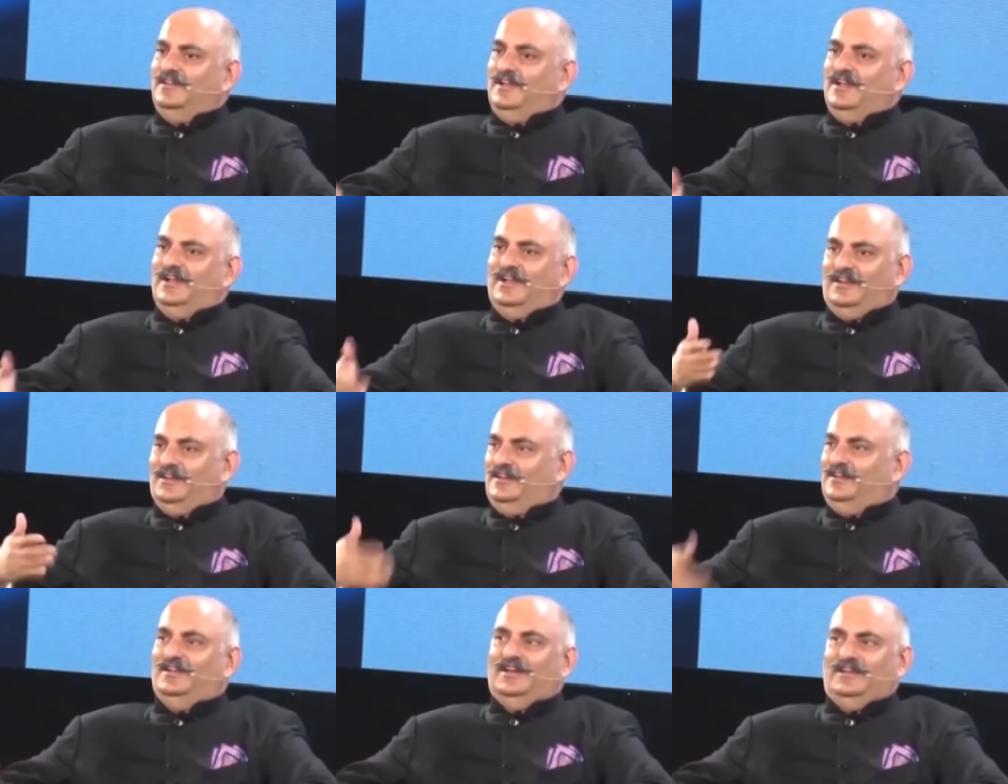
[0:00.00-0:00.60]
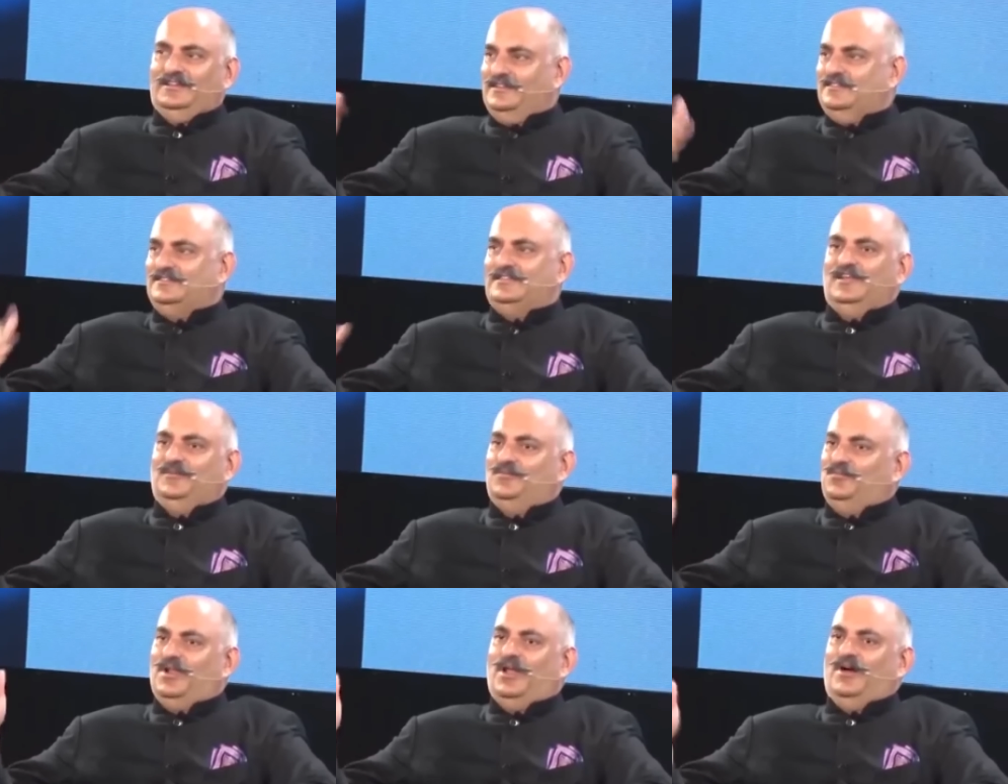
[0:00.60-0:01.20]
And I just
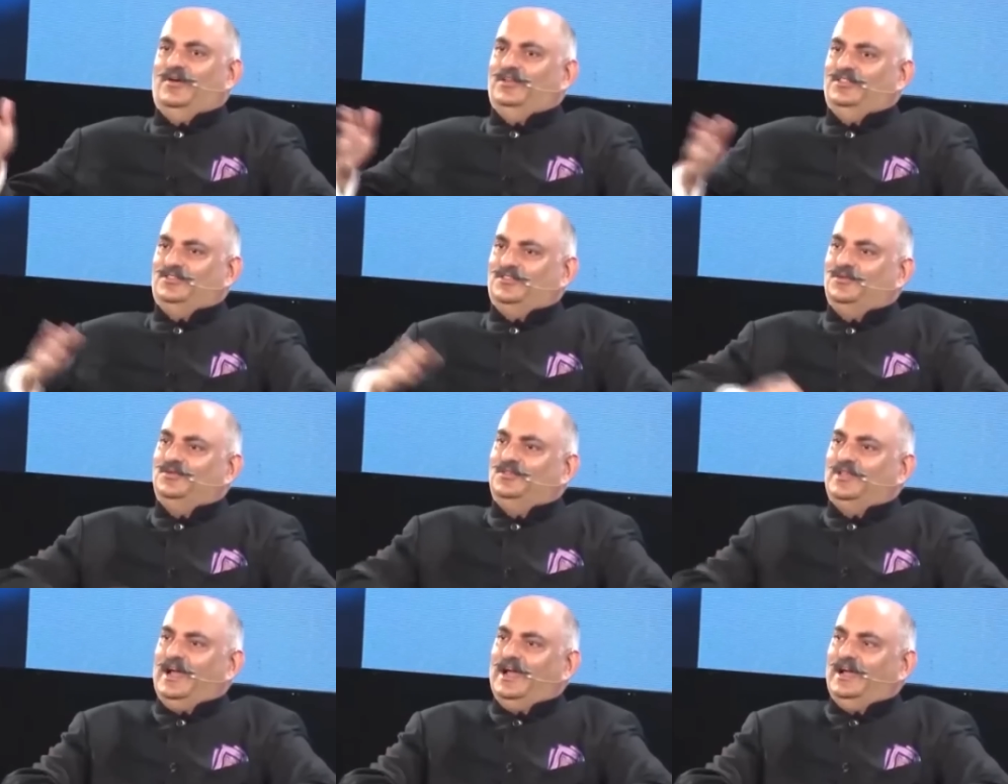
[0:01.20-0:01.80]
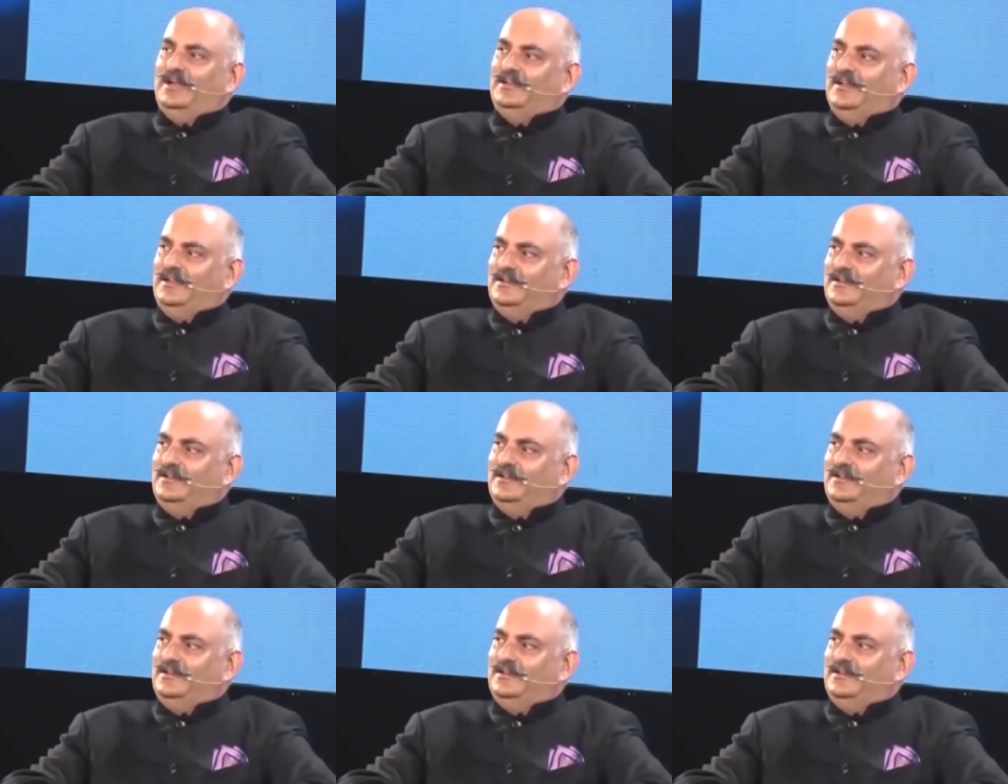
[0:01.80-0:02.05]
keep plowing through that.